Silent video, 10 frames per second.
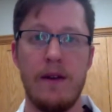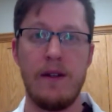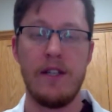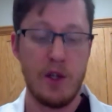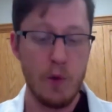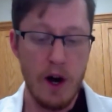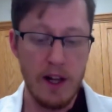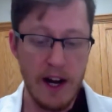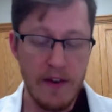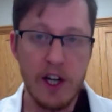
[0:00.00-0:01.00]
This is where a
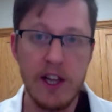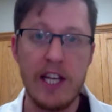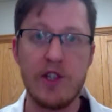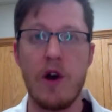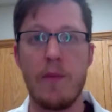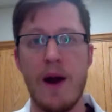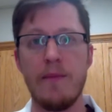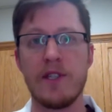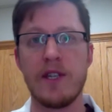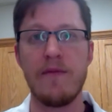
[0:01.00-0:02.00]
lot of our cholesterol
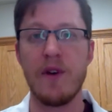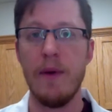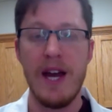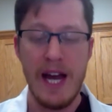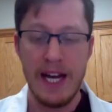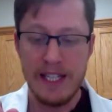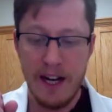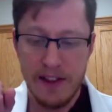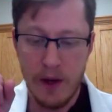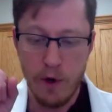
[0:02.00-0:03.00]
problems come from. It's
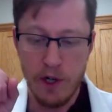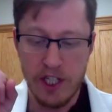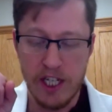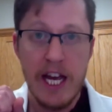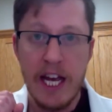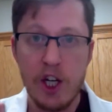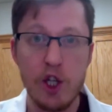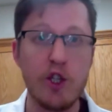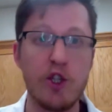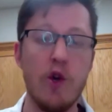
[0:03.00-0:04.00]
not that we're just
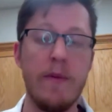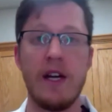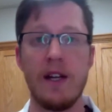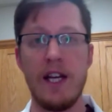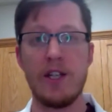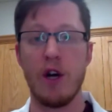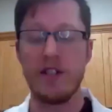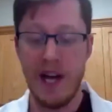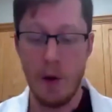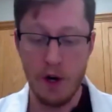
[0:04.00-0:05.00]
consuming cholesterol,
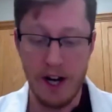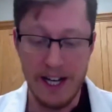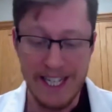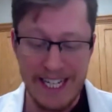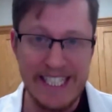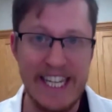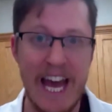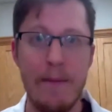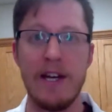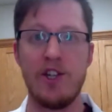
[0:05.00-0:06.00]
it's that we're causing
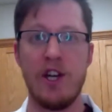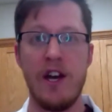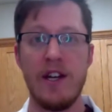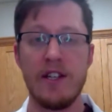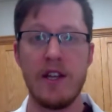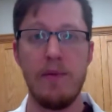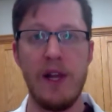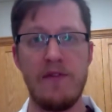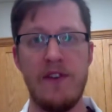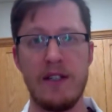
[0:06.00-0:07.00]
damage to the
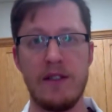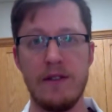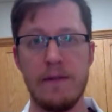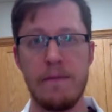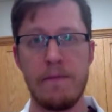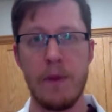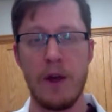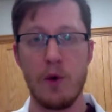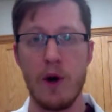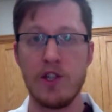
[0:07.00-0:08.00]
blood vessels
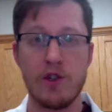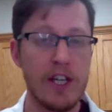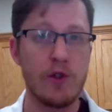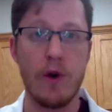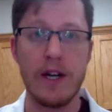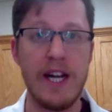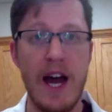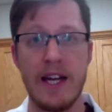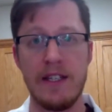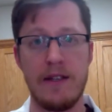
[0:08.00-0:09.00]
through our stress, through our
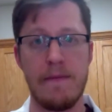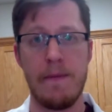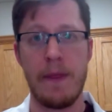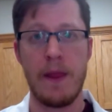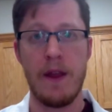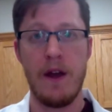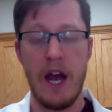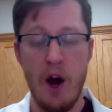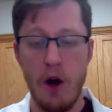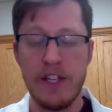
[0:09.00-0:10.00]
diets.
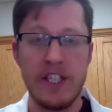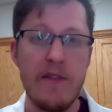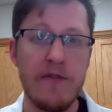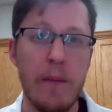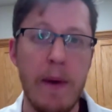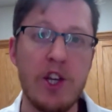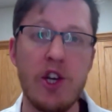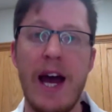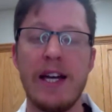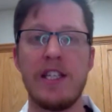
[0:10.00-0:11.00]
And all this
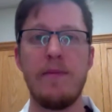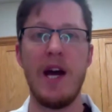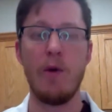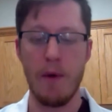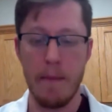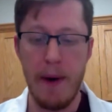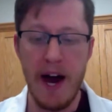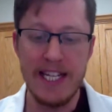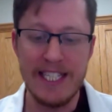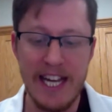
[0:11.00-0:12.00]
inflammation has to be dealt with. Our
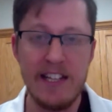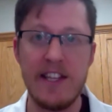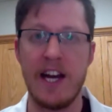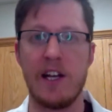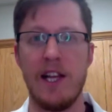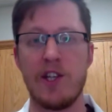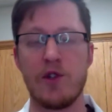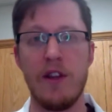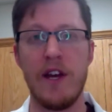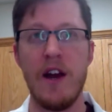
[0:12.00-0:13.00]
body sends that
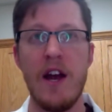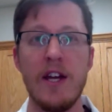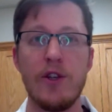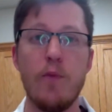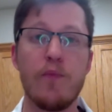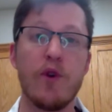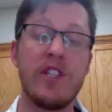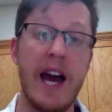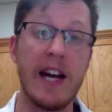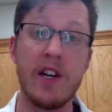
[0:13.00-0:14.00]
cholesterol there to
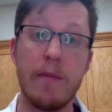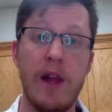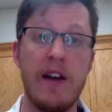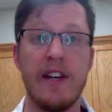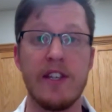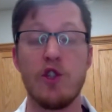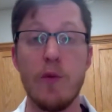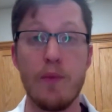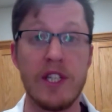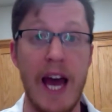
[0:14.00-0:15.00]
protect our blood vessels, to
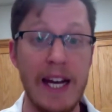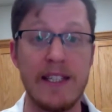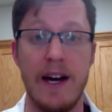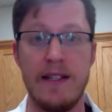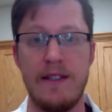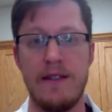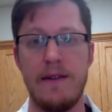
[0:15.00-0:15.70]
protect us.